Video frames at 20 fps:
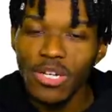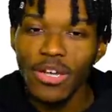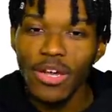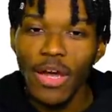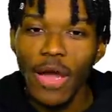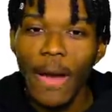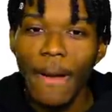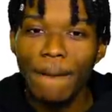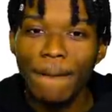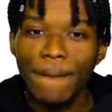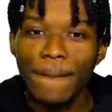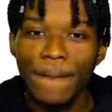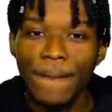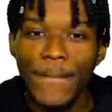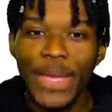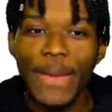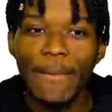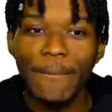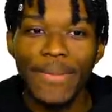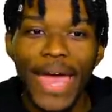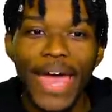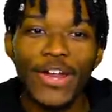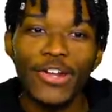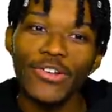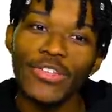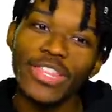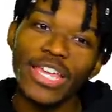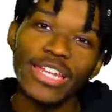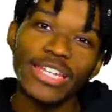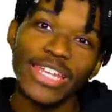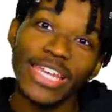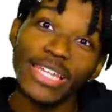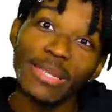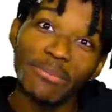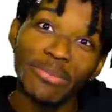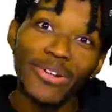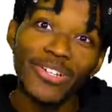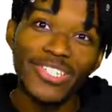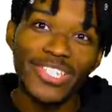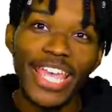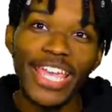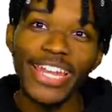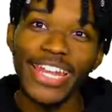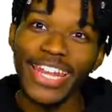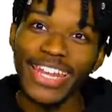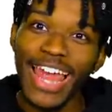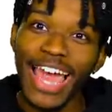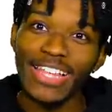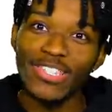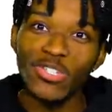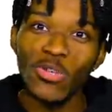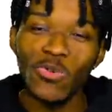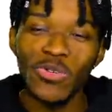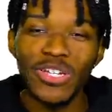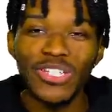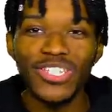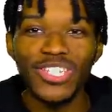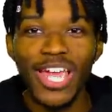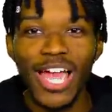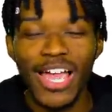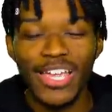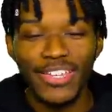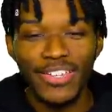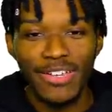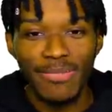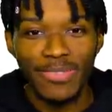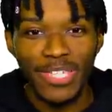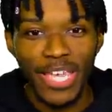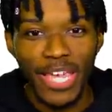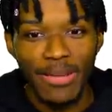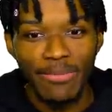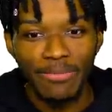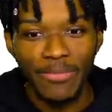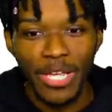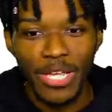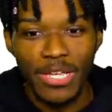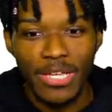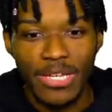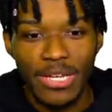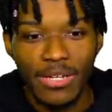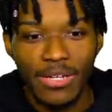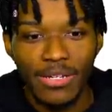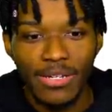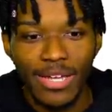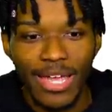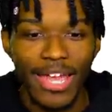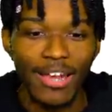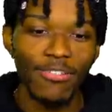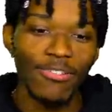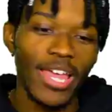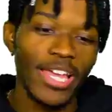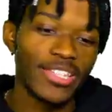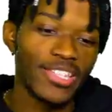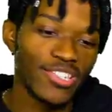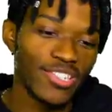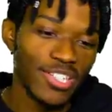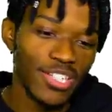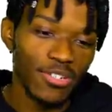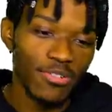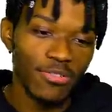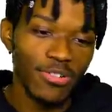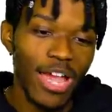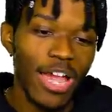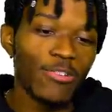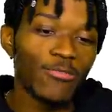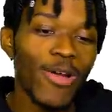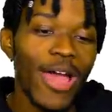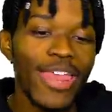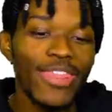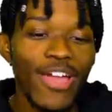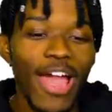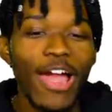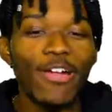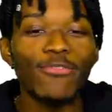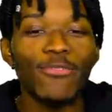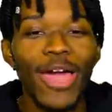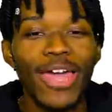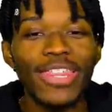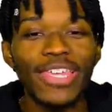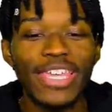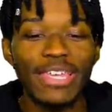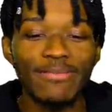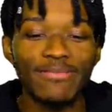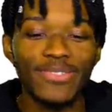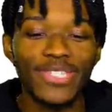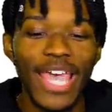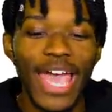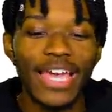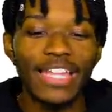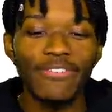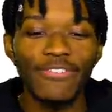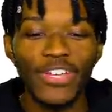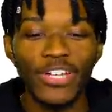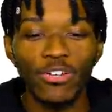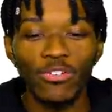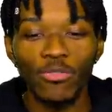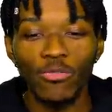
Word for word: a bit better than Dillon Brooks taking a not so good shot. You know what I'm saying? I don't like this deal. I'd rather I'd rather keep Zach LaVine on the